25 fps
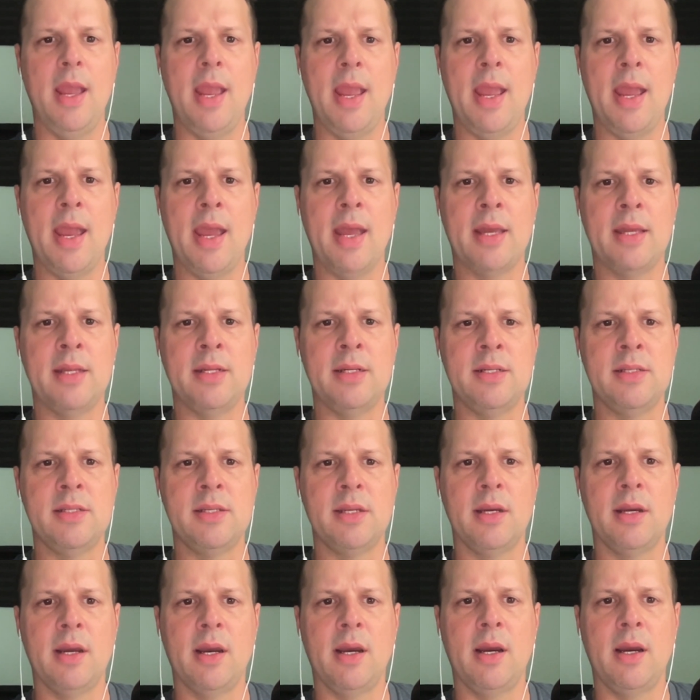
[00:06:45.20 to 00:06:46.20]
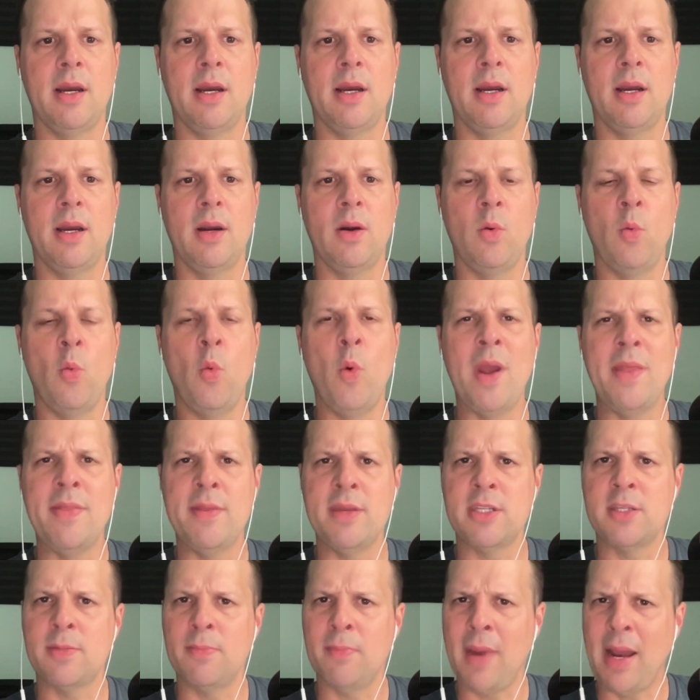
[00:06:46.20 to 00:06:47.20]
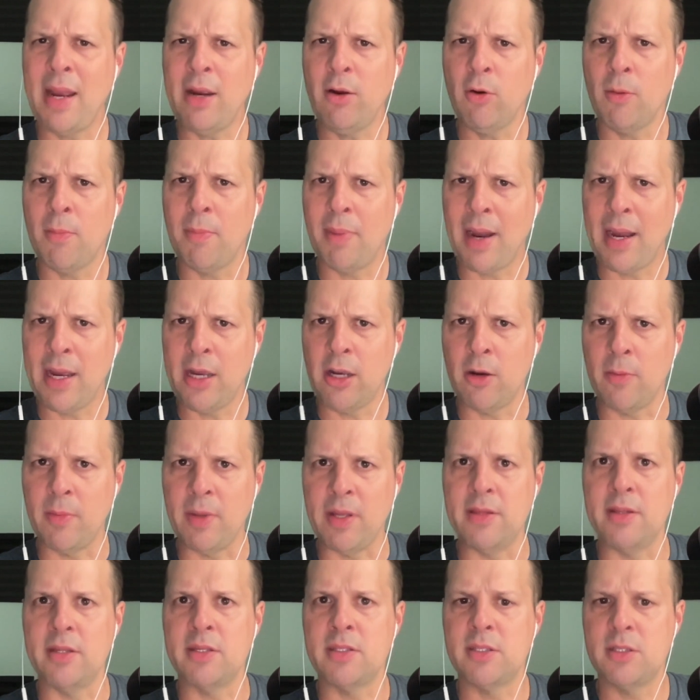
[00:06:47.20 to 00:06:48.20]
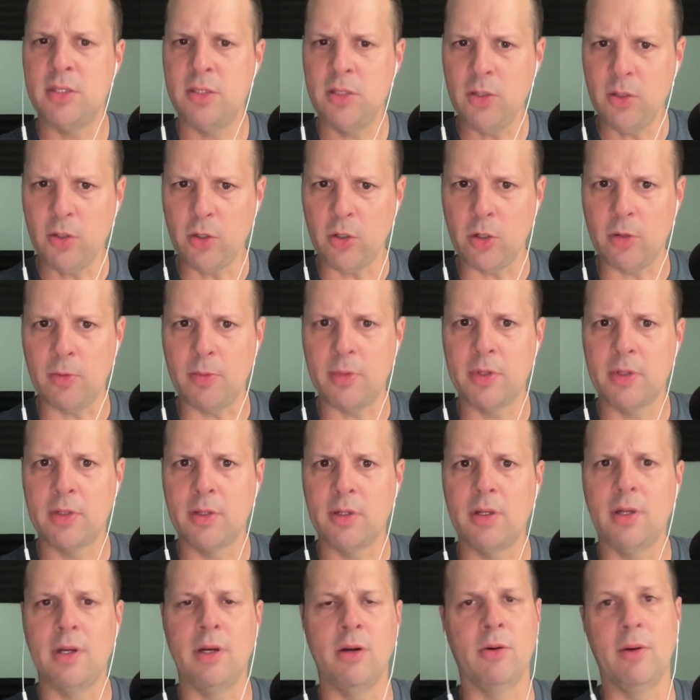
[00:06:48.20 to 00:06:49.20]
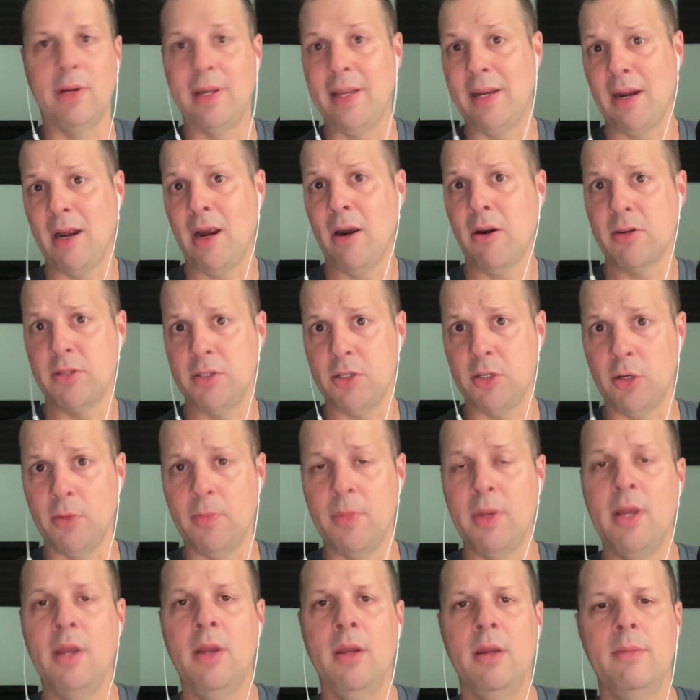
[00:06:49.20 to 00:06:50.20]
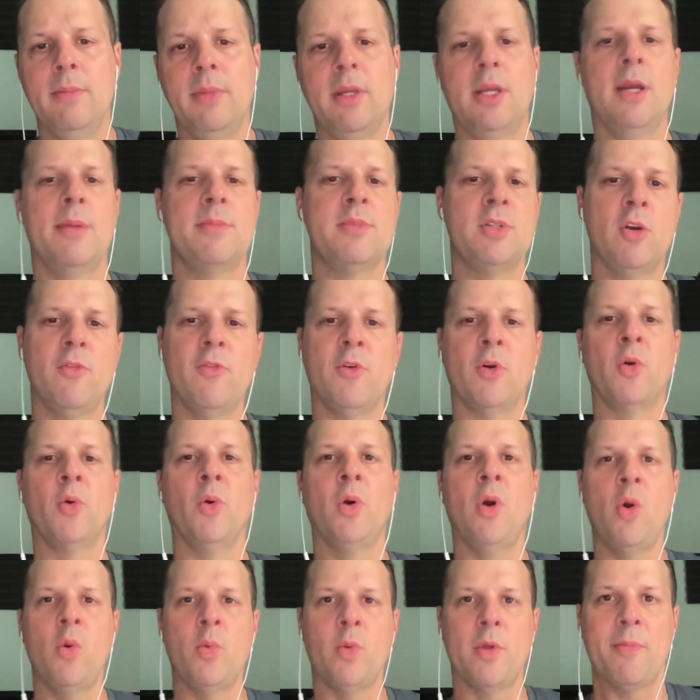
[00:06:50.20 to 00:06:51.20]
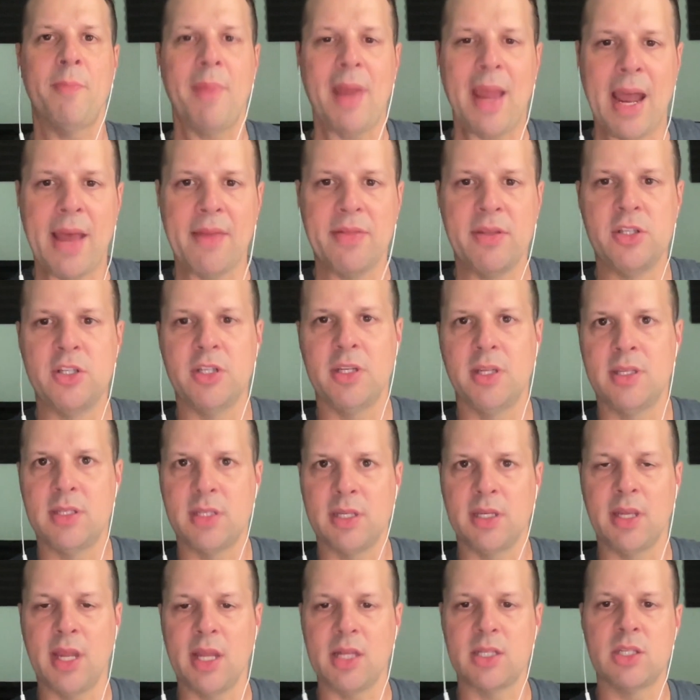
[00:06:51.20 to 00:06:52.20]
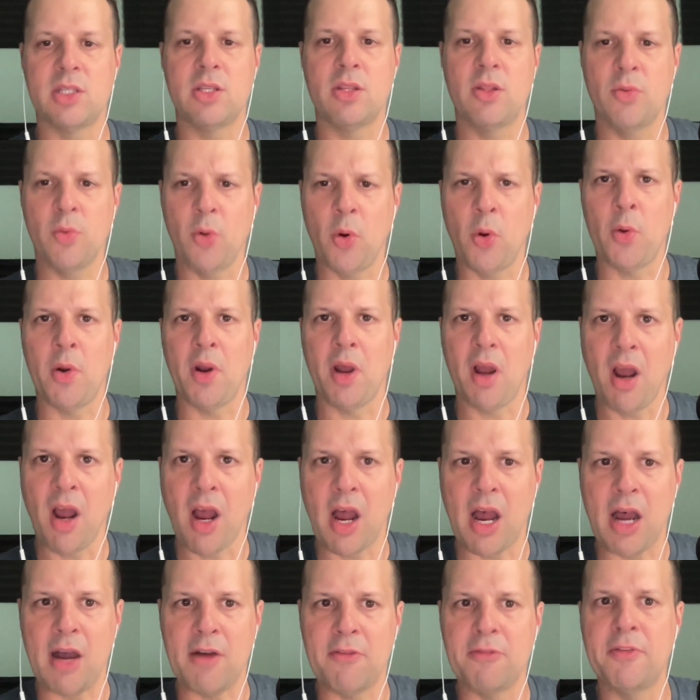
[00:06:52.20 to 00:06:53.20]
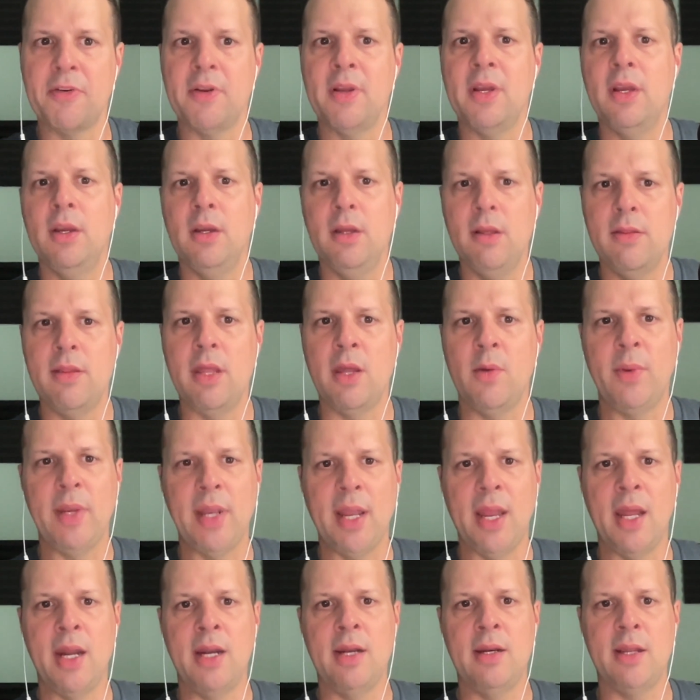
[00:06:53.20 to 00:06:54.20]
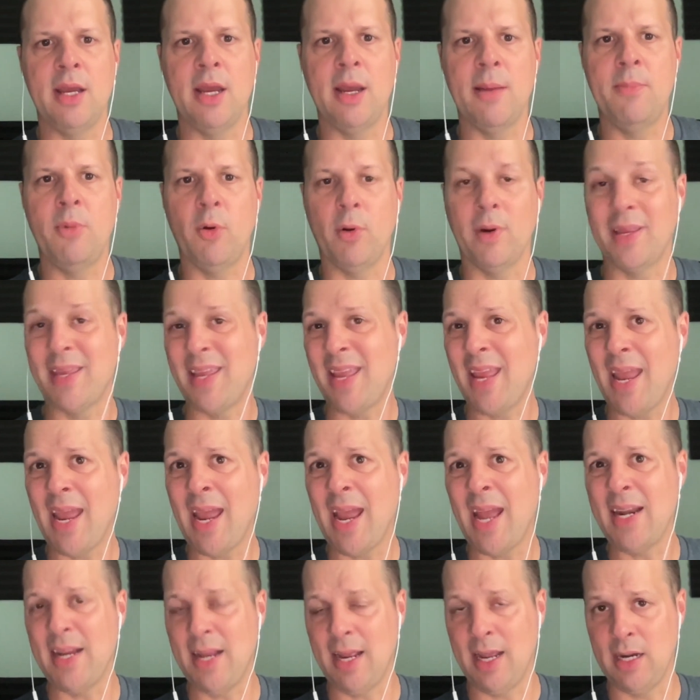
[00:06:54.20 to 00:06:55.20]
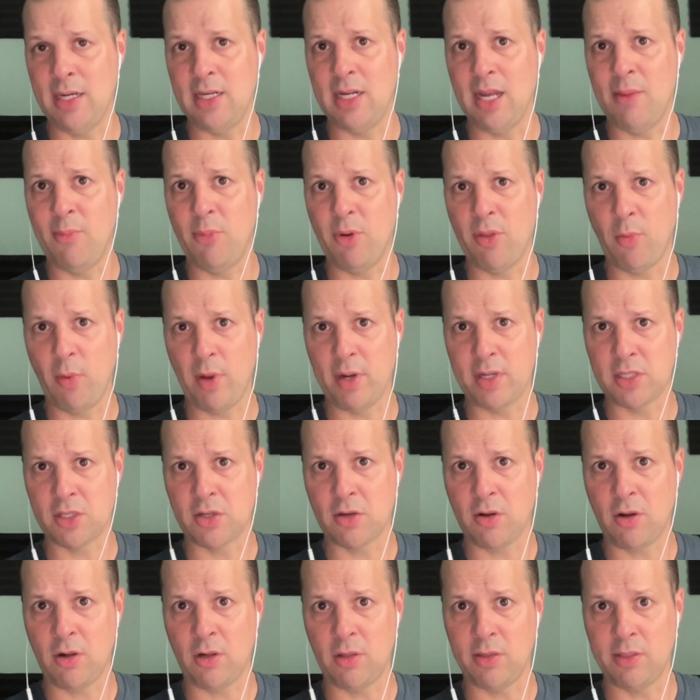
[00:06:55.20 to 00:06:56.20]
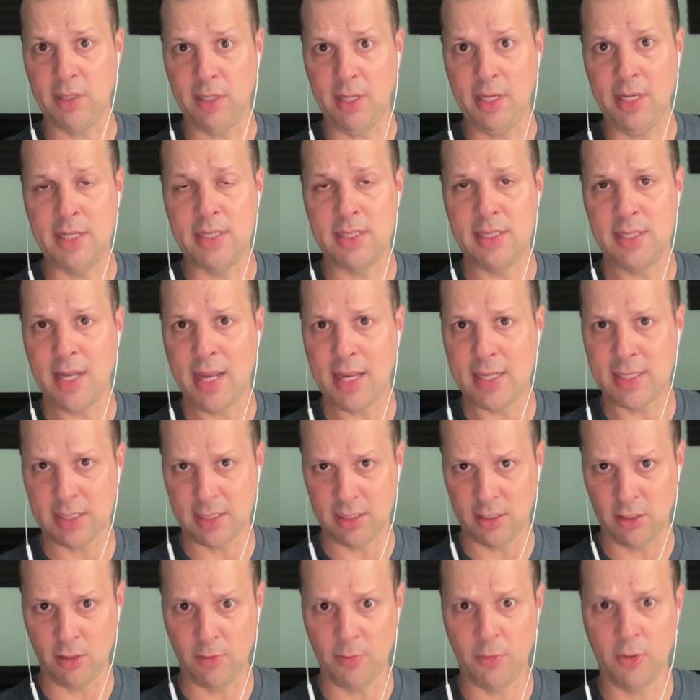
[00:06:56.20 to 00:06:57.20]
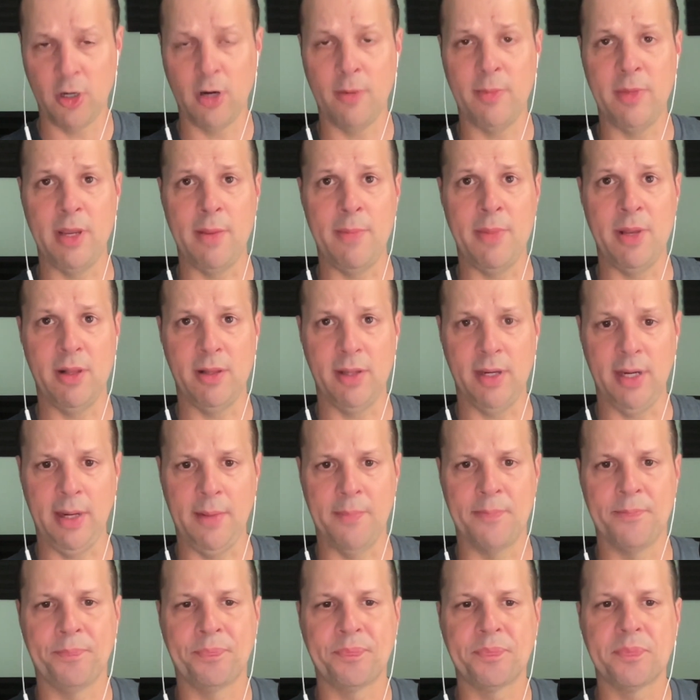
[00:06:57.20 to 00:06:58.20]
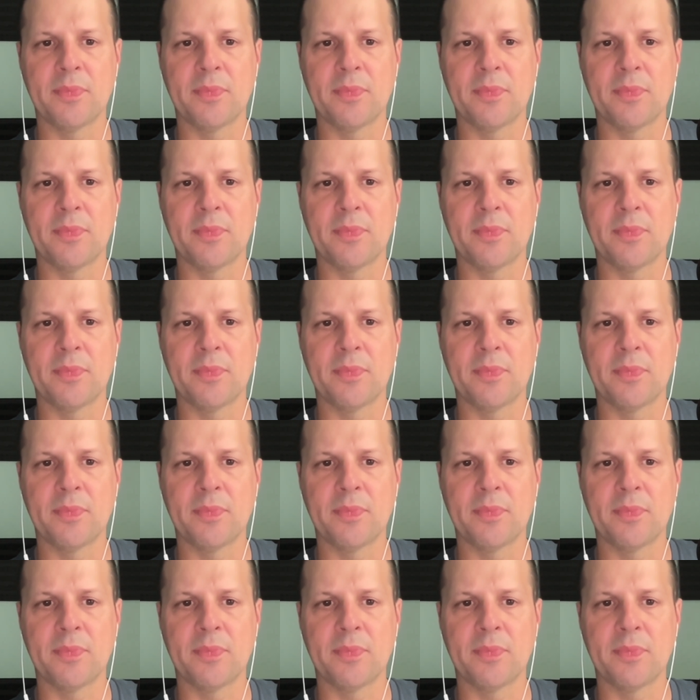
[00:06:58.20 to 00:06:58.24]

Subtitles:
And when this microbiome in this tube, or in our tube, becomes overgrown with pathogens and gets thrown off, then we end up, or can end up, with what is called intestinal permeability.